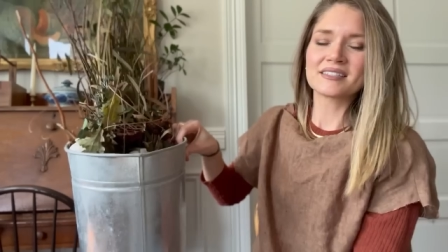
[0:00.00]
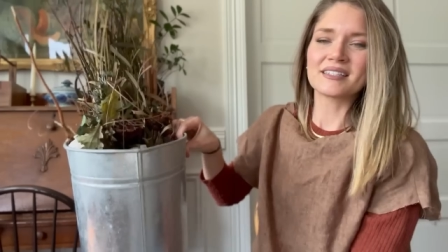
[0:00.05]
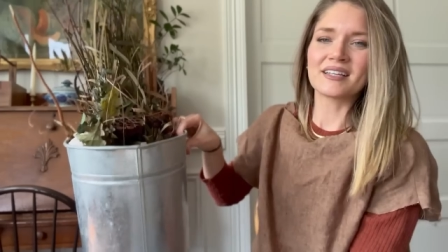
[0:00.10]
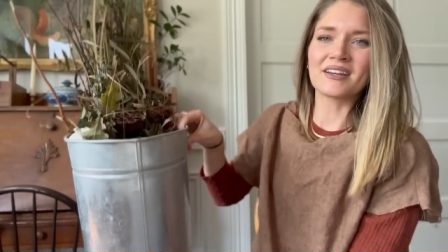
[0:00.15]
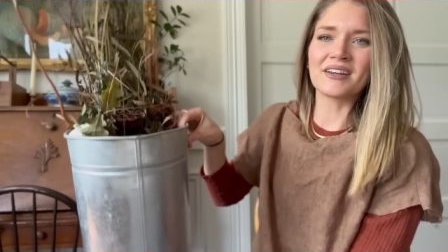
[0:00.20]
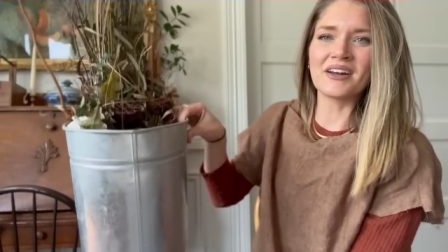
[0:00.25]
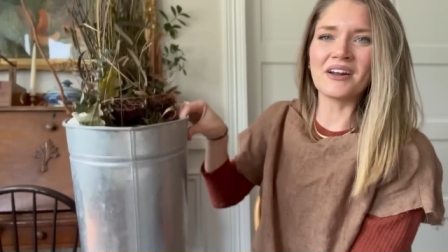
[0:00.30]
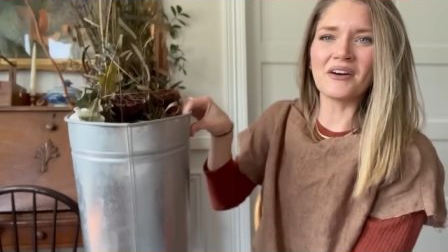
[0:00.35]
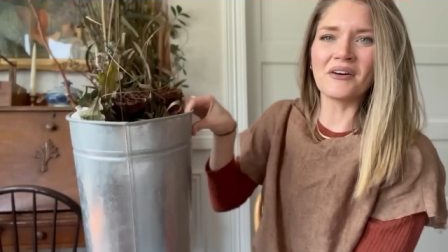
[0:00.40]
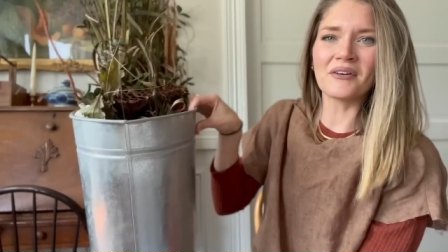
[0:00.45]

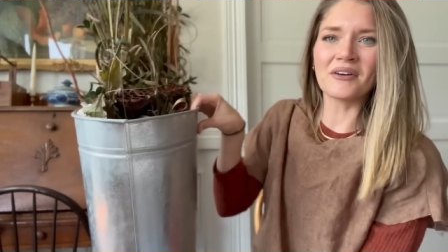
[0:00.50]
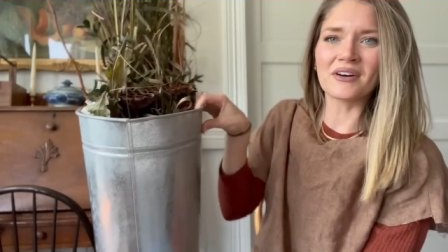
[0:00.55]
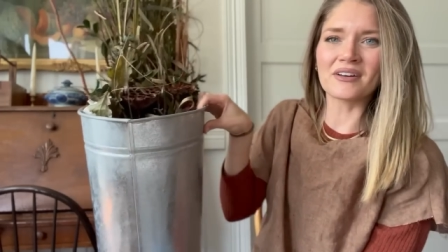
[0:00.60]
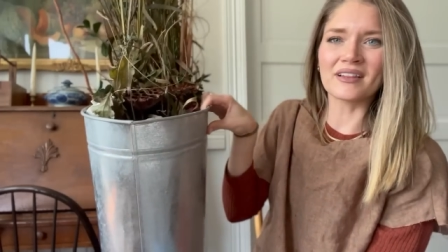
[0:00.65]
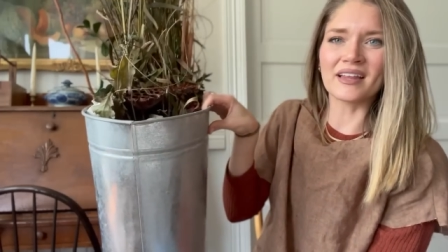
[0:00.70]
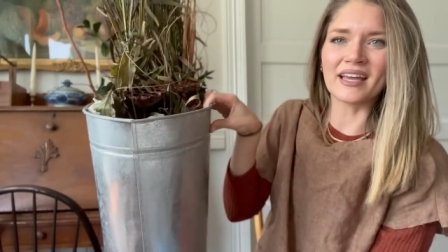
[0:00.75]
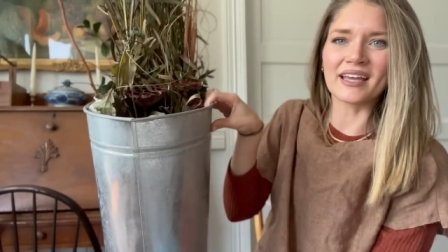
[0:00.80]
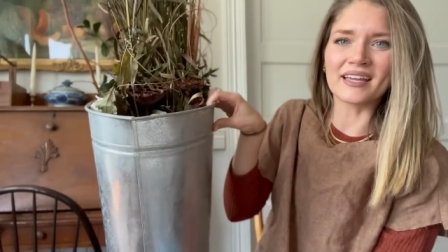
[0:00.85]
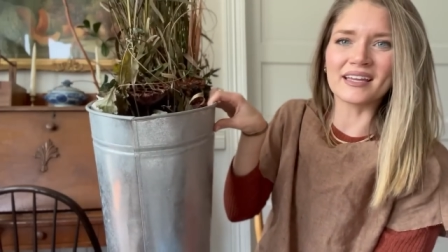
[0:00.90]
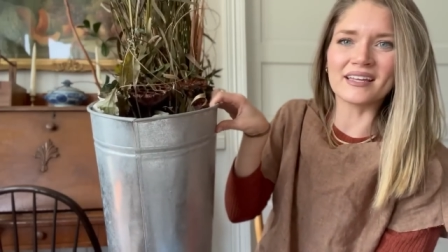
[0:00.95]
You know, or
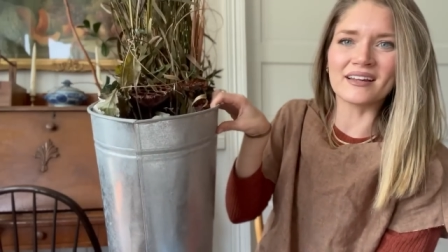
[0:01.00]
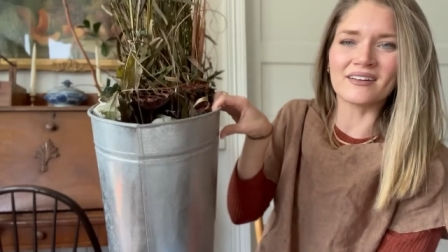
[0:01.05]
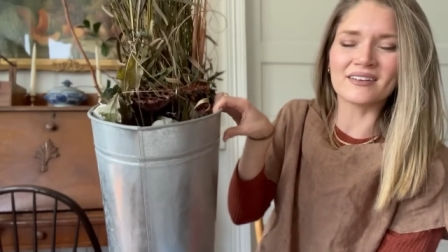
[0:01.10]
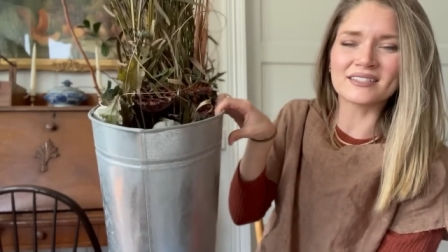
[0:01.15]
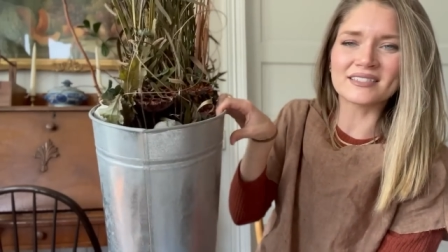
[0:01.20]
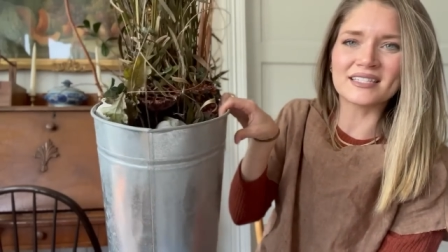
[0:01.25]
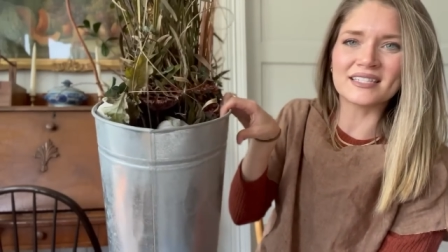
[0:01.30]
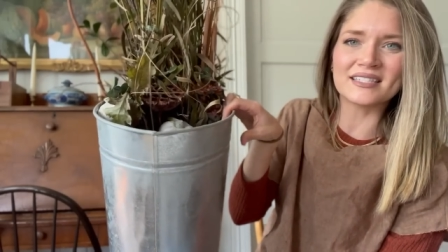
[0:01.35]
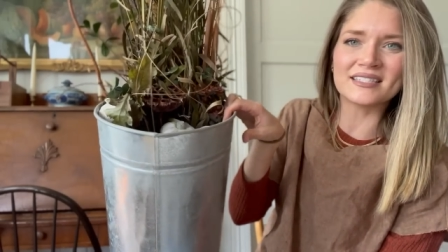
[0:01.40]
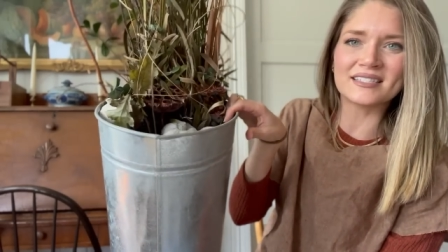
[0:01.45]
like it
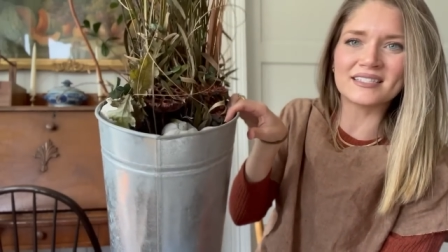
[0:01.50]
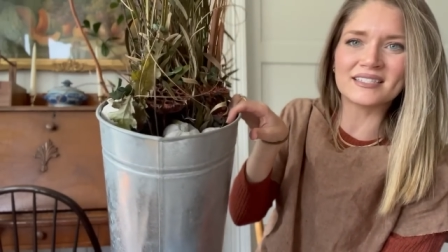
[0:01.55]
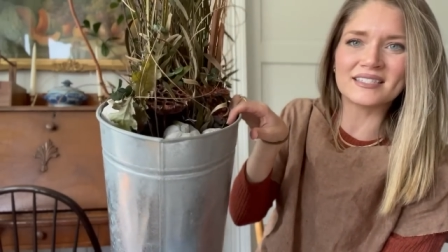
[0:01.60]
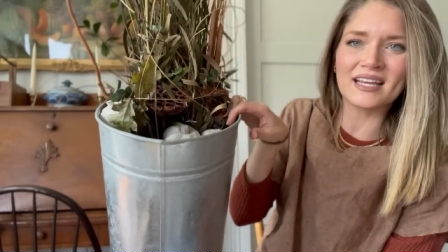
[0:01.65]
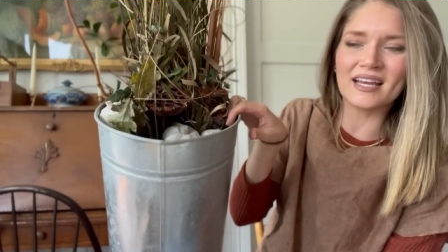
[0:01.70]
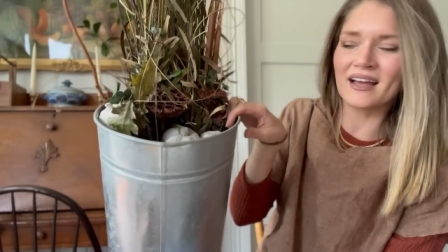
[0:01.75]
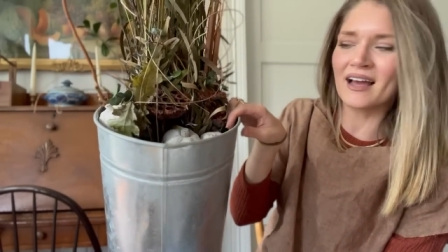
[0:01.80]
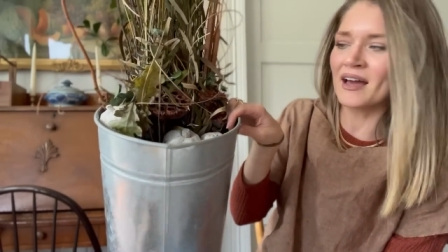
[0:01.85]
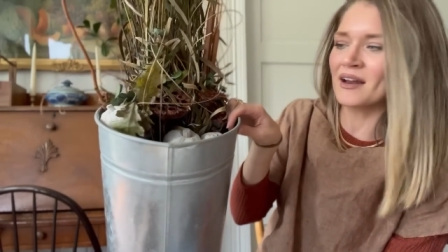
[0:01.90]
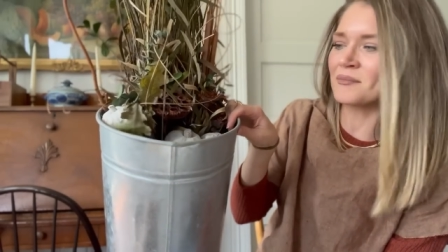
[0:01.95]
all,
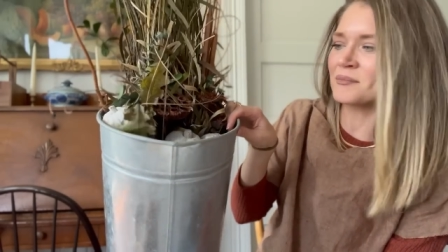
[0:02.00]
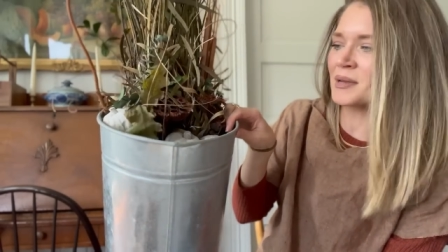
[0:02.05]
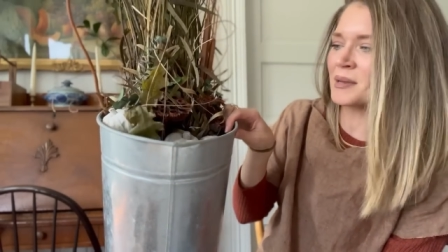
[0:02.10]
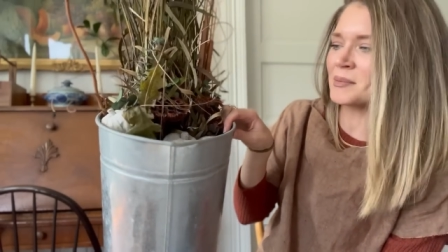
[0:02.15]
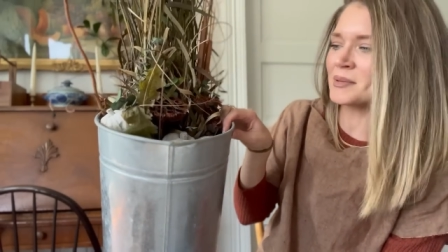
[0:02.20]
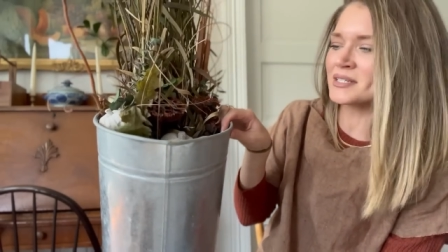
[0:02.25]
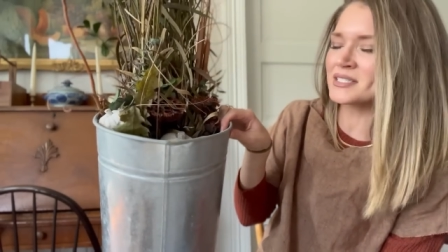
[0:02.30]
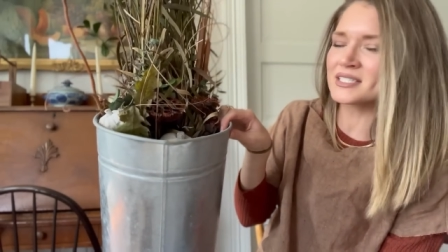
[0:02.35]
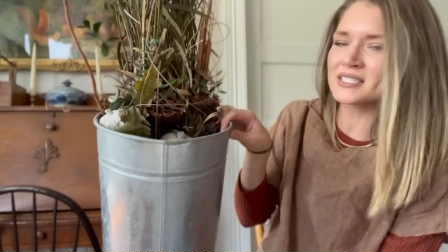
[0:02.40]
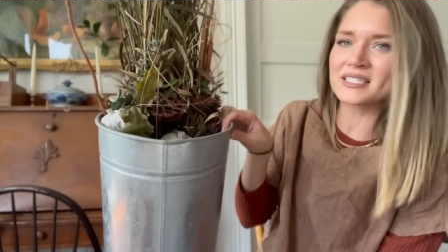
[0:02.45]
I don't know,
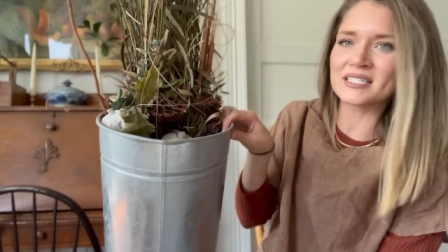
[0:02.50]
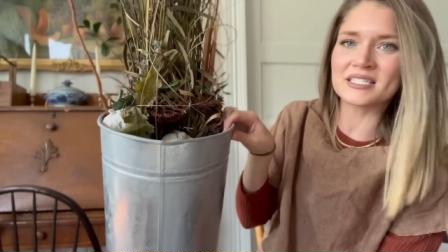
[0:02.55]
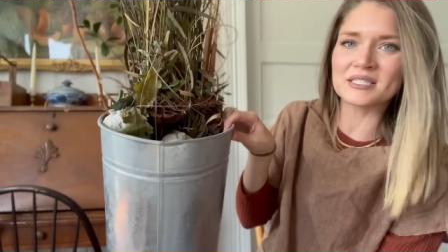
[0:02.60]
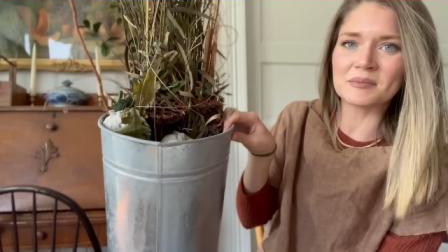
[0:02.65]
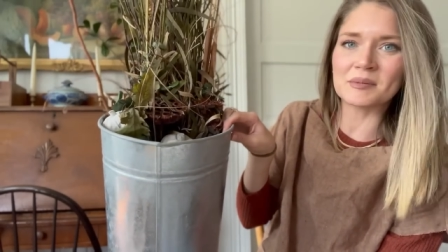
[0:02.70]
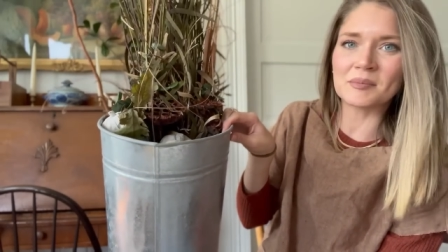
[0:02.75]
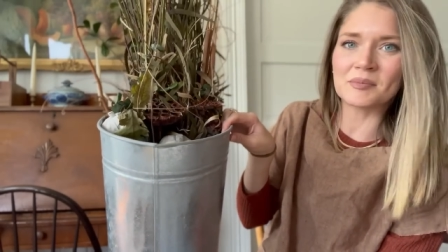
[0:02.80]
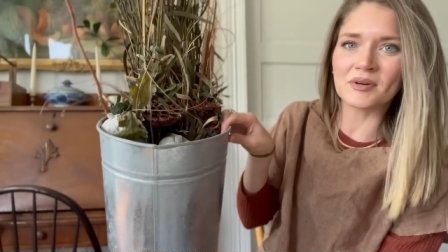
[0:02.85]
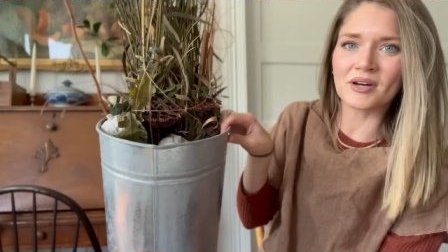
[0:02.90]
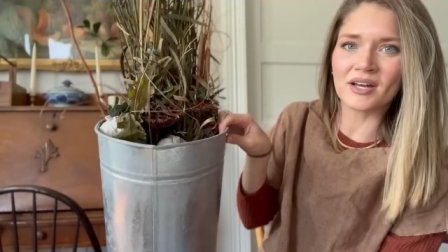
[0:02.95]
maybe it just needs to
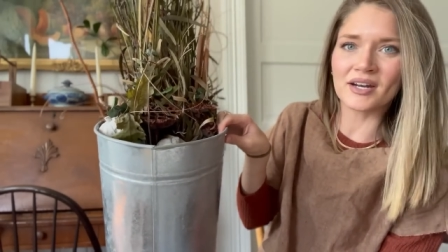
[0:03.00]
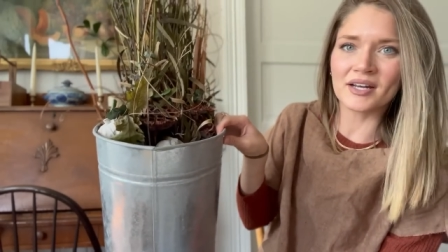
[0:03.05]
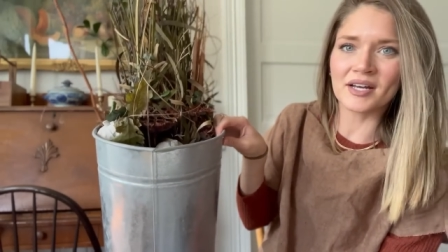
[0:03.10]
be brought